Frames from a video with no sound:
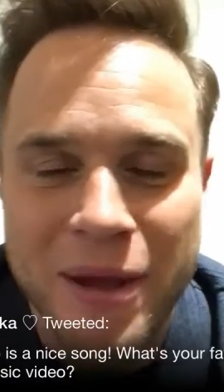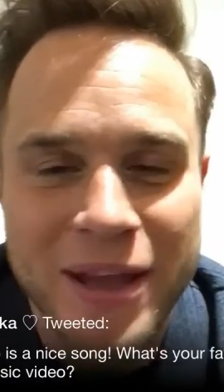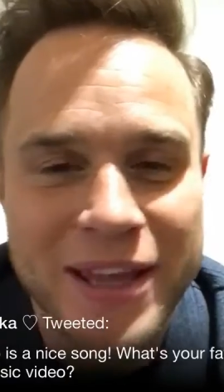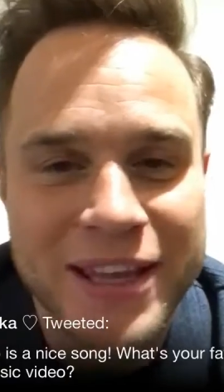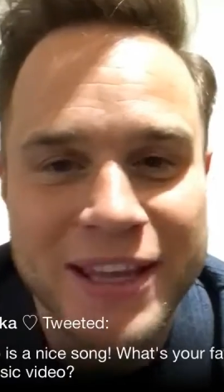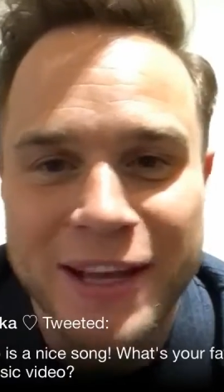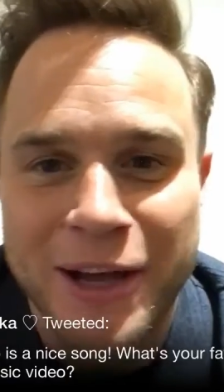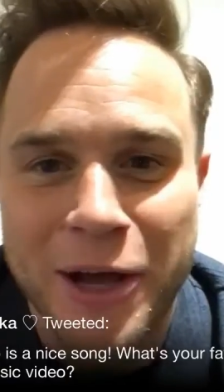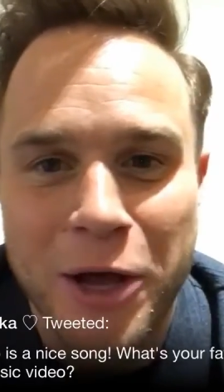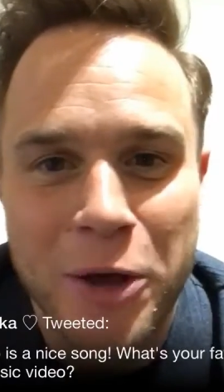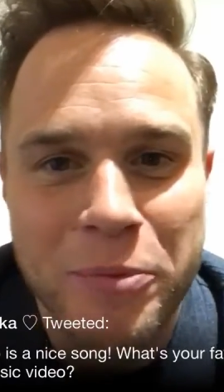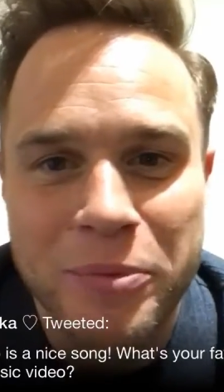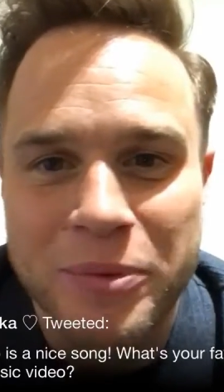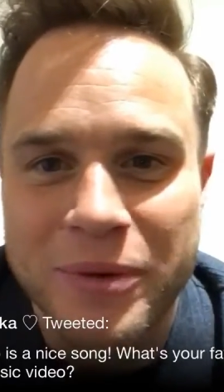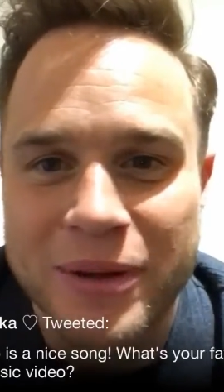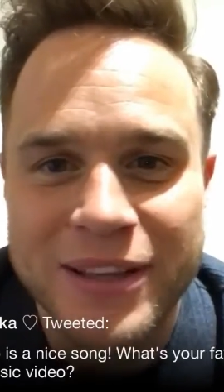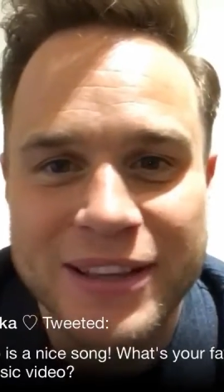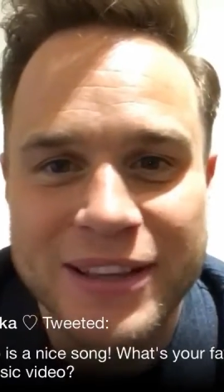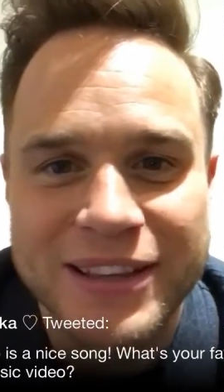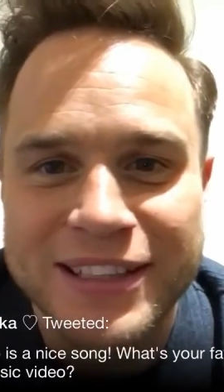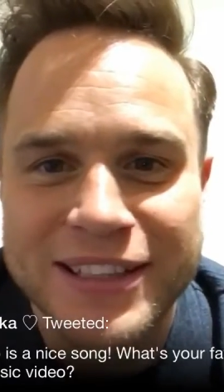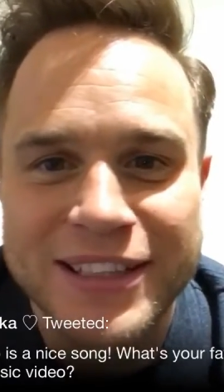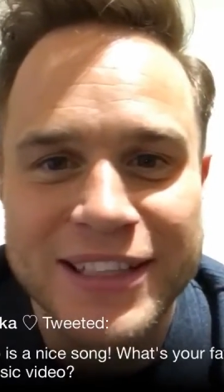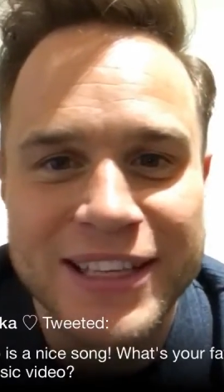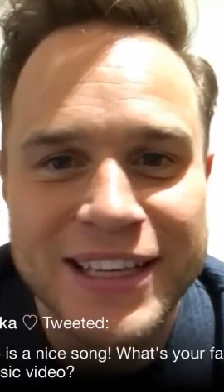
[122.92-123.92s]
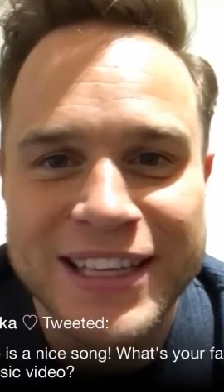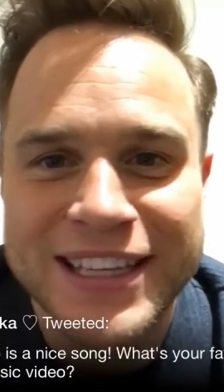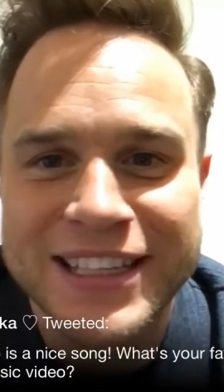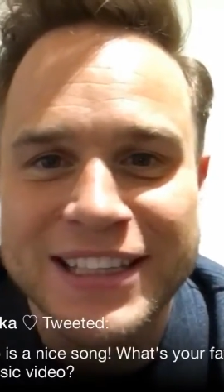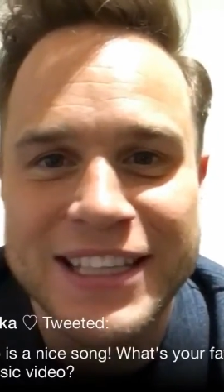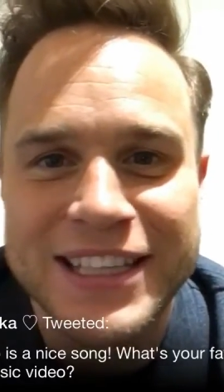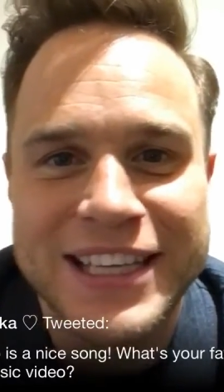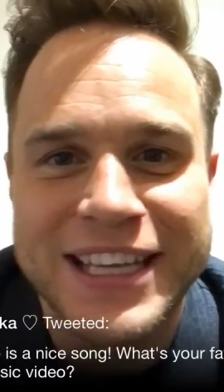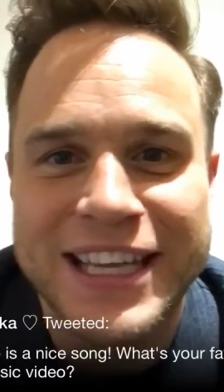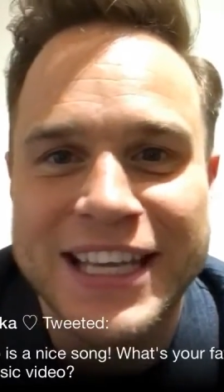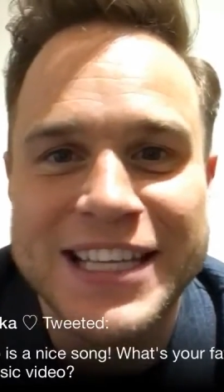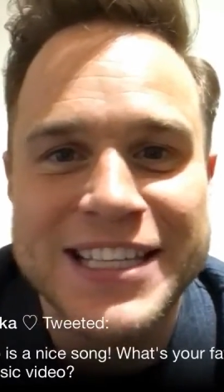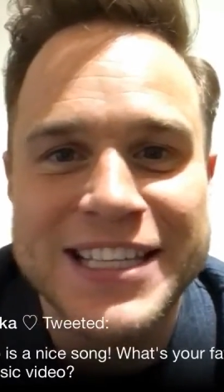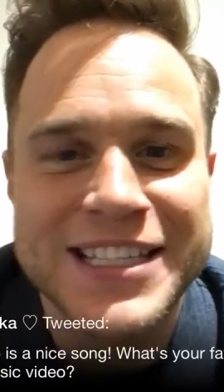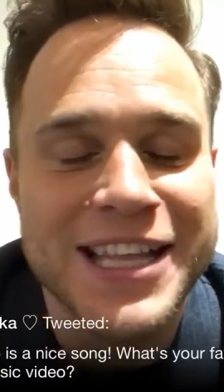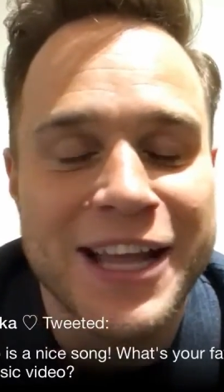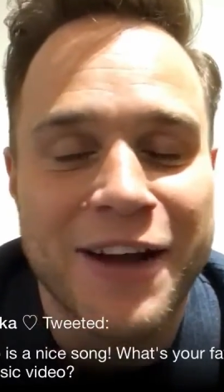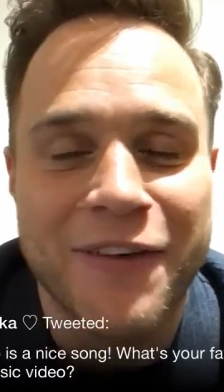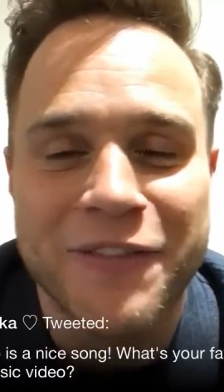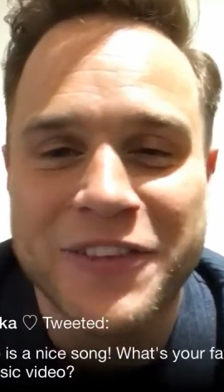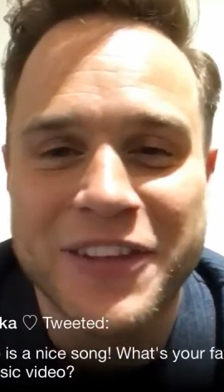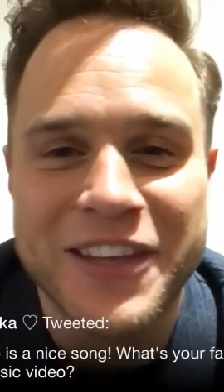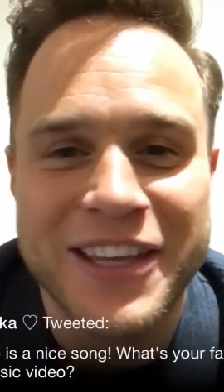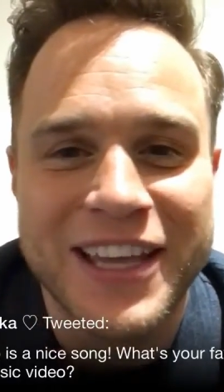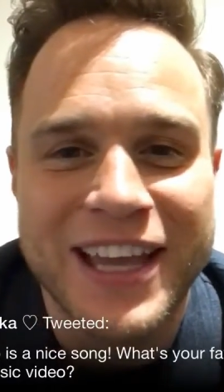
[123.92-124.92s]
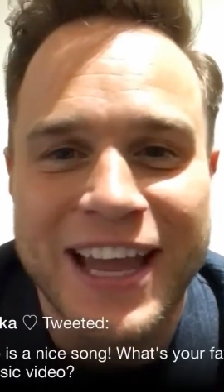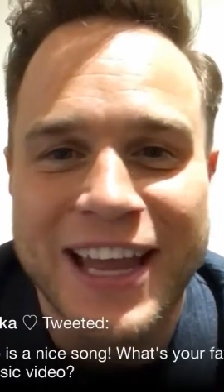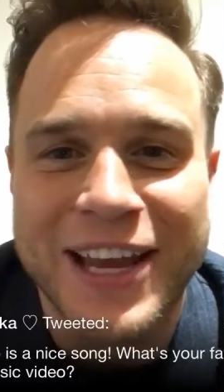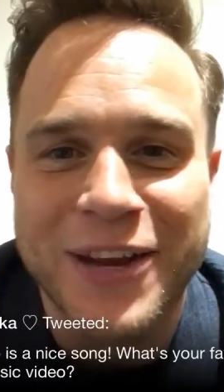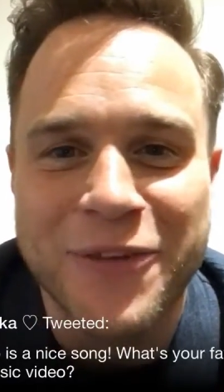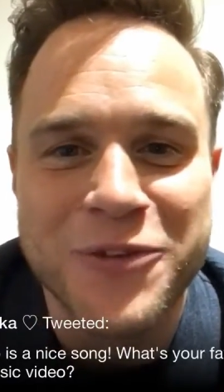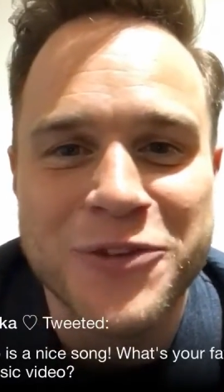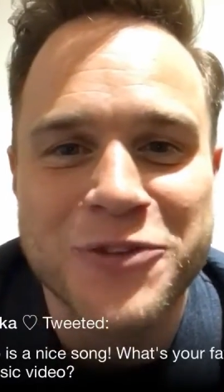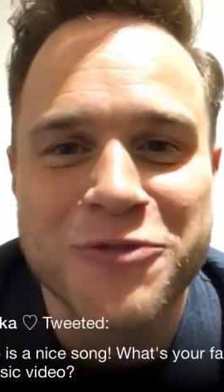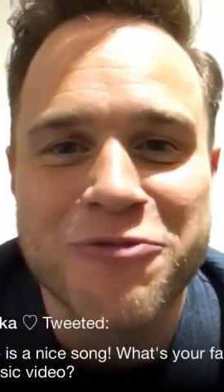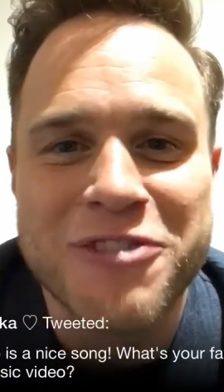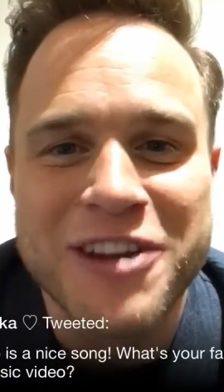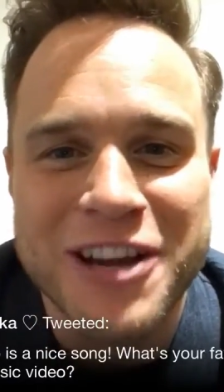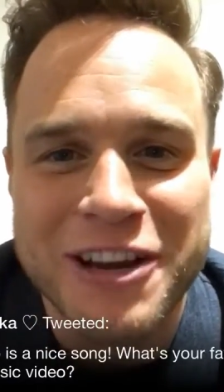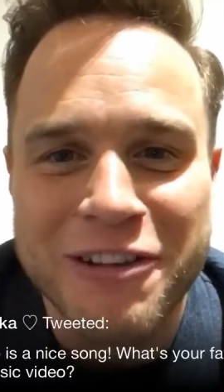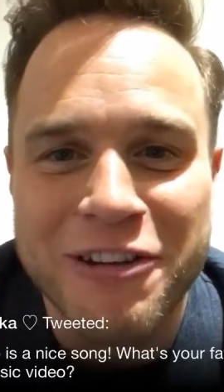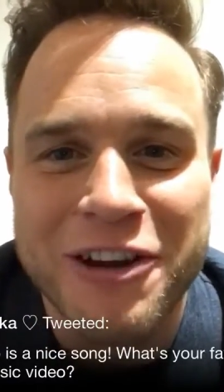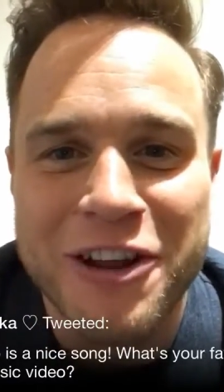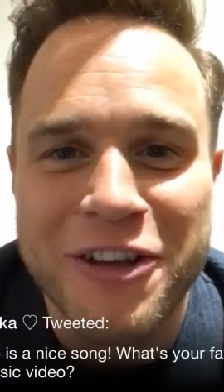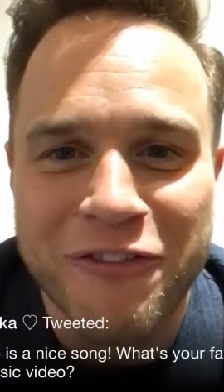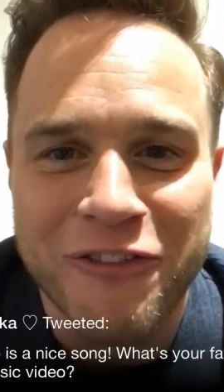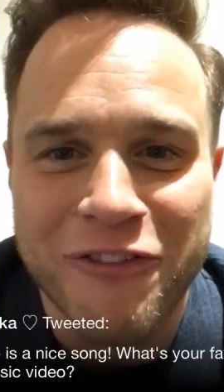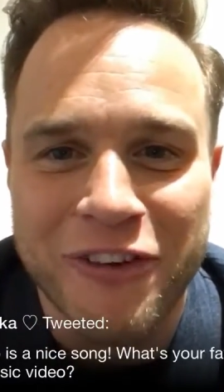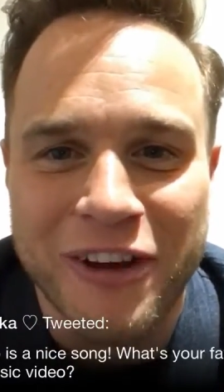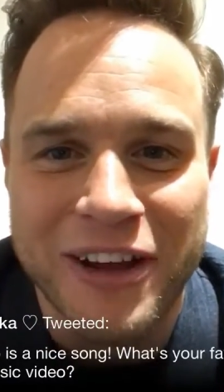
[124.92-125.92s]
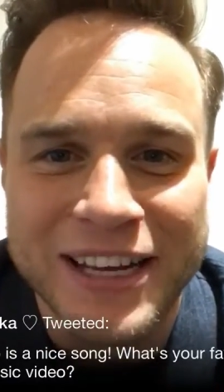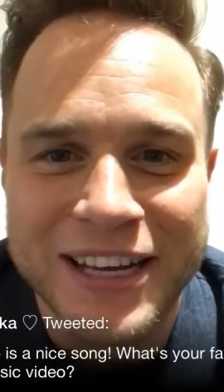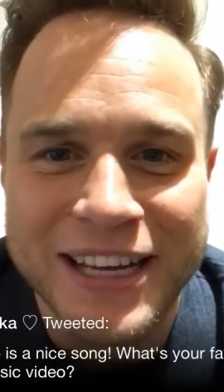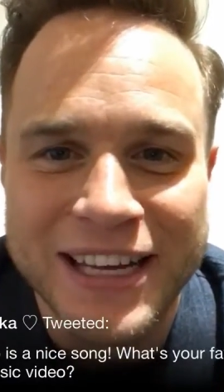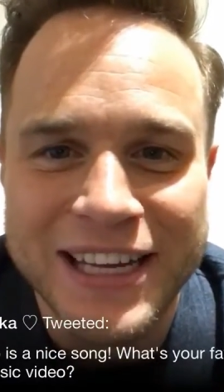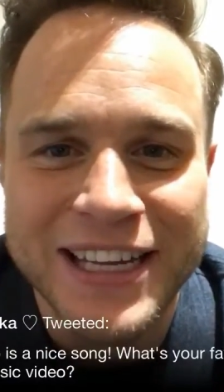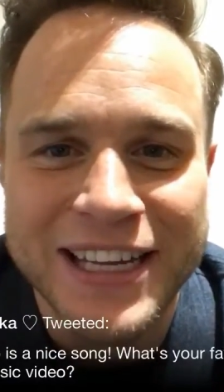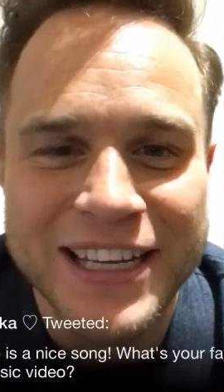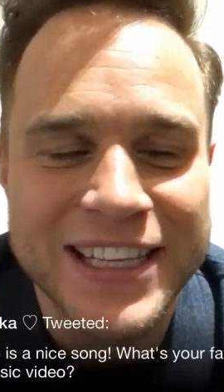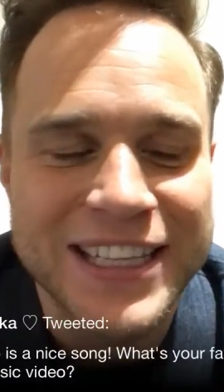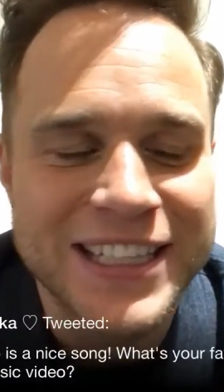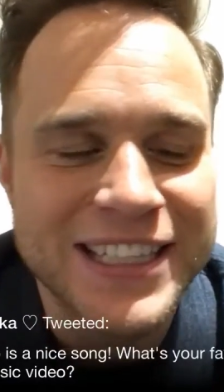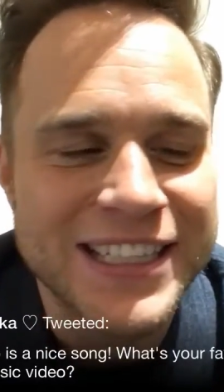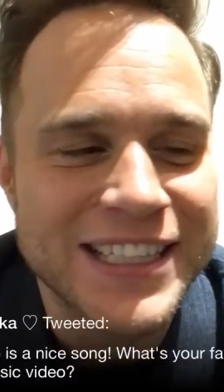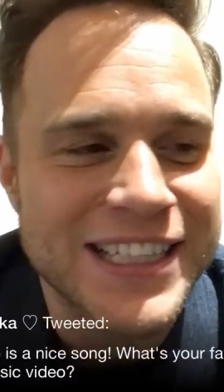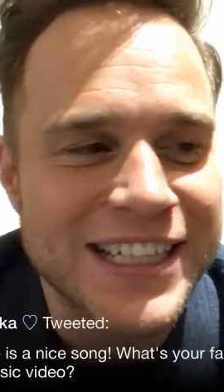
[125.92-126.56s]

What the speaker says: makeup, and the kids loved it and it was really, really funny